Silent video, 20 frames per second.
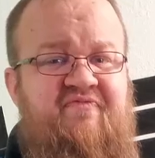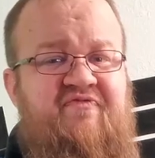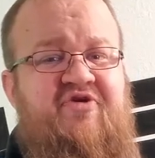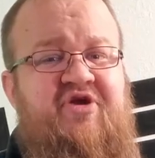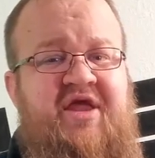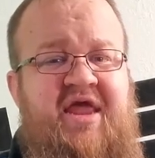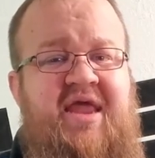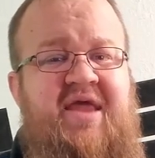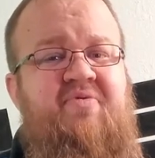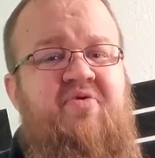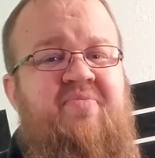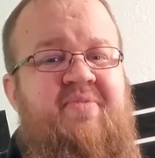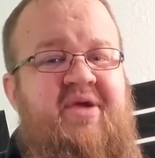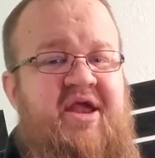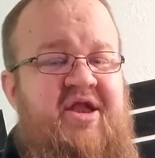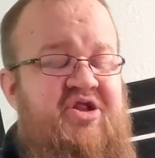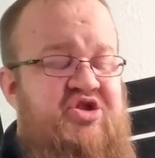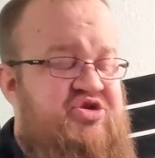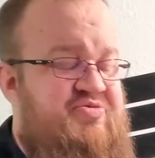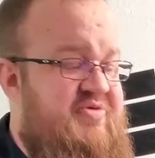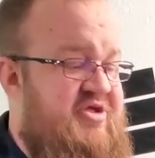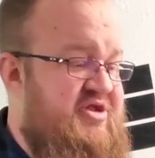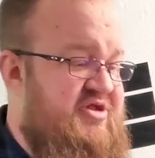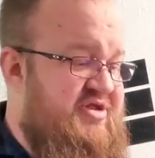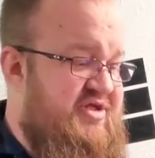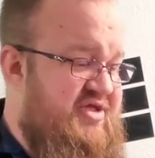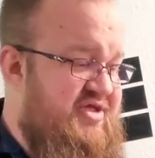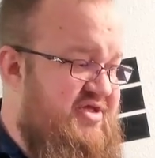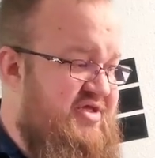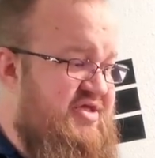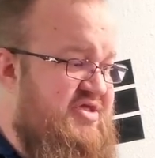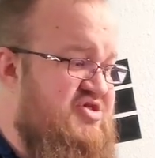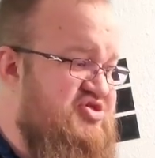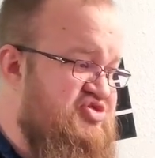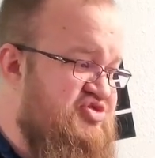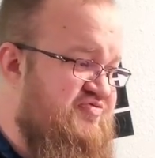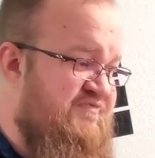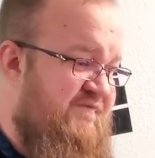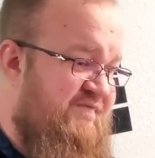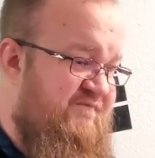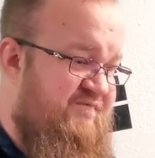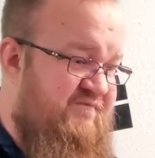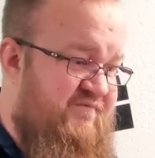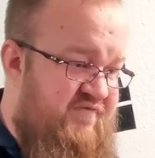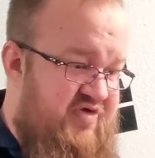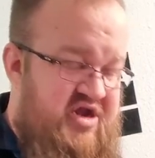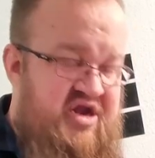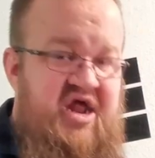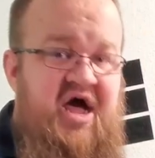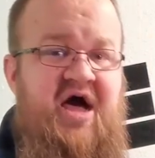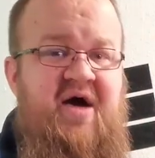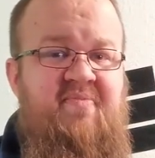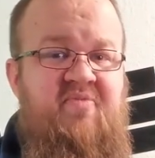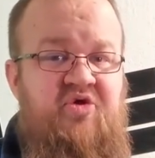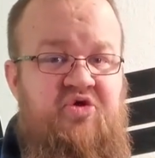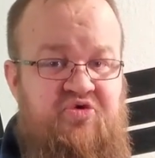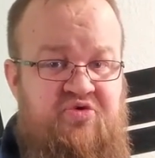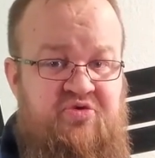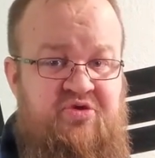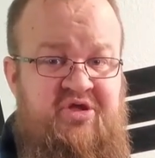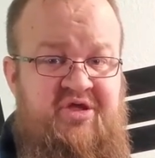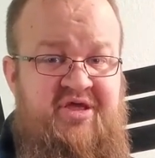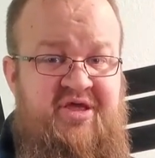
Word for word: for cable management is phenomenal.